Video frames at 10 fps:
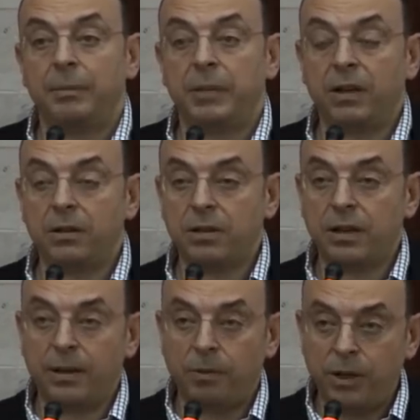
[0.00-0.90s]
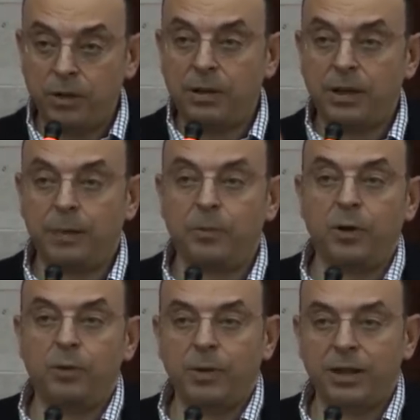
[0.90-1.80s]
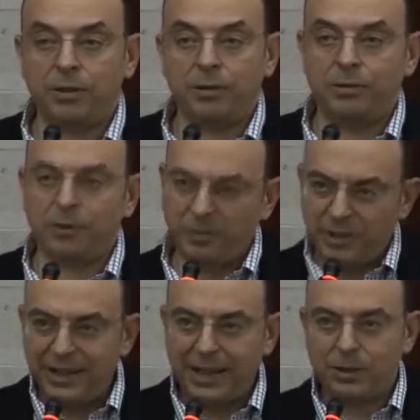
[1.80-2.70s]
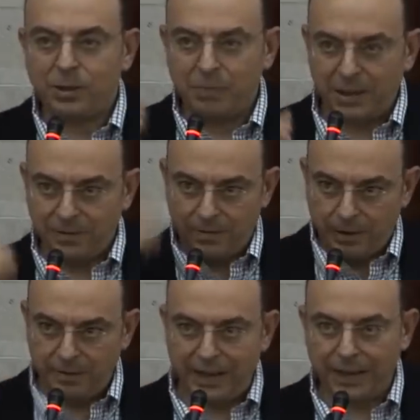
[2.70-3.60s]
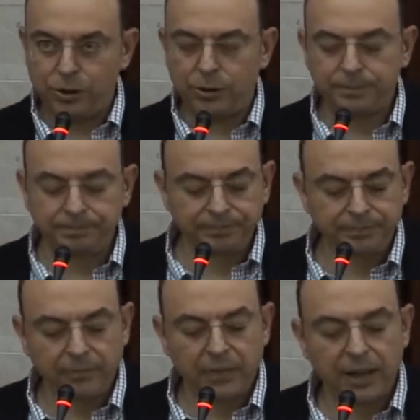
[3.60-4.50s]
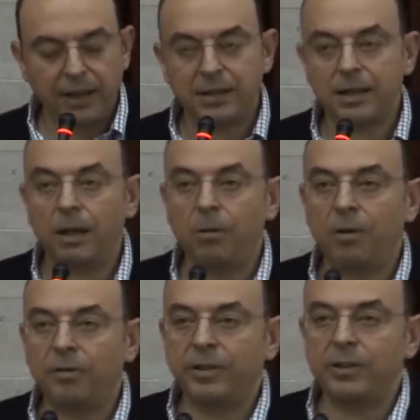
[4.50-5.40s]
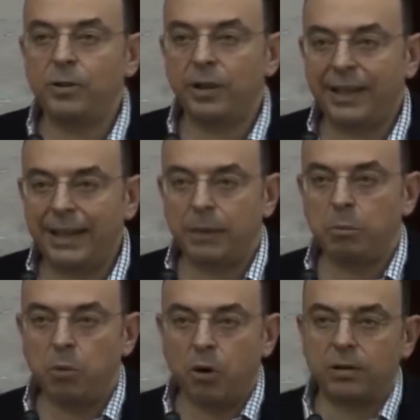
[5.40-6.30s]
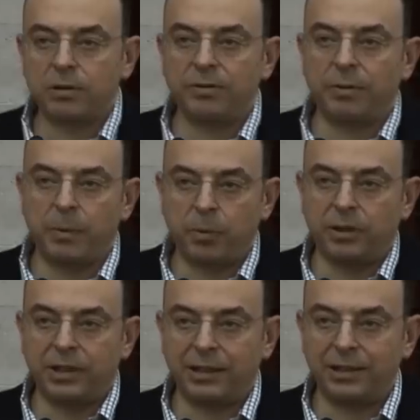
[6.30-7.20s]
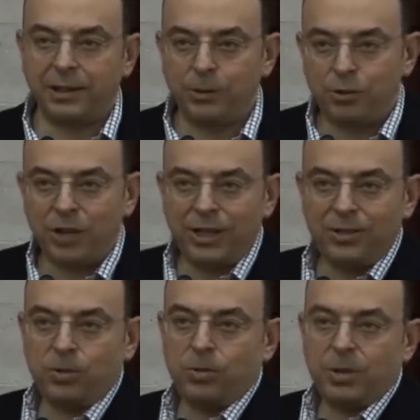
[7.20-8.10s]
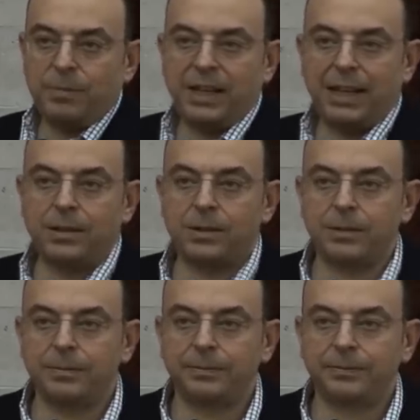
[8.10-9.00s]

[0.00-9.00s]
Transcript: Because the question that I'm going to ask you, not for an answer, but for reflection, it's how often you're getting bored from a product and you change to something else.